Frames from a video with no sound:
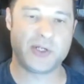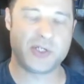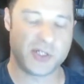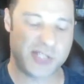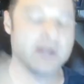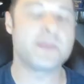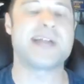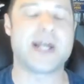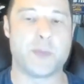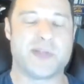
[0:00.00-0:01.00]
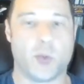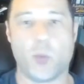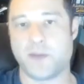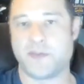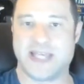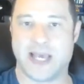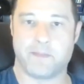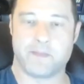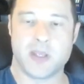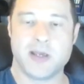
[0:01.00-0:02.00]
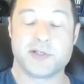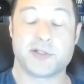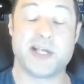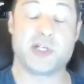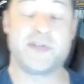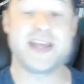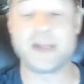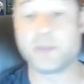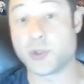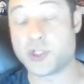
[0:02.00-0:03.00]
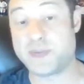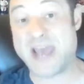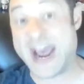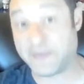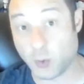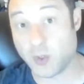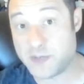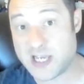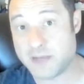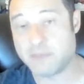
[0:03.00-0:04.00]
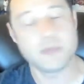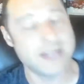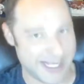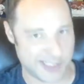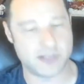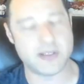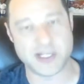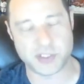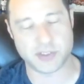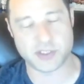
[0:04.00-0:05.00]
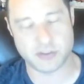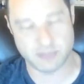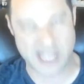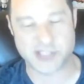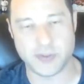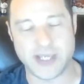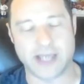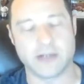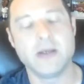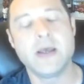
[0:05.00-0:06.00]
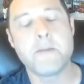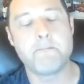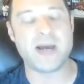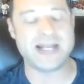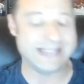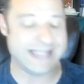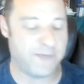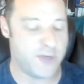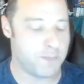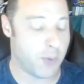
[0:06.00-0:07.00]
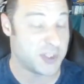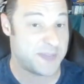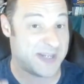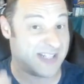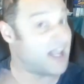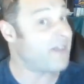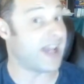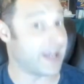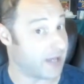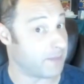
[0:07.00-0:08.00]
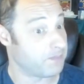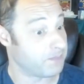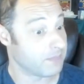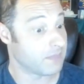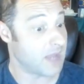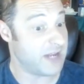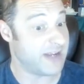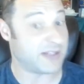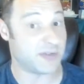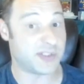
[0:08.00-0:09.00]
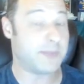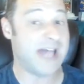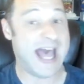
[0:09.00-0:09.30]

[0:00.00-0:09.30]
which your stateroom is not open until 1 p.m. So Sandra, if you get on board the ship after 1 p.m., yes, the answer is yes, you can. But if you board the ship at 11 a.m. and you got those couple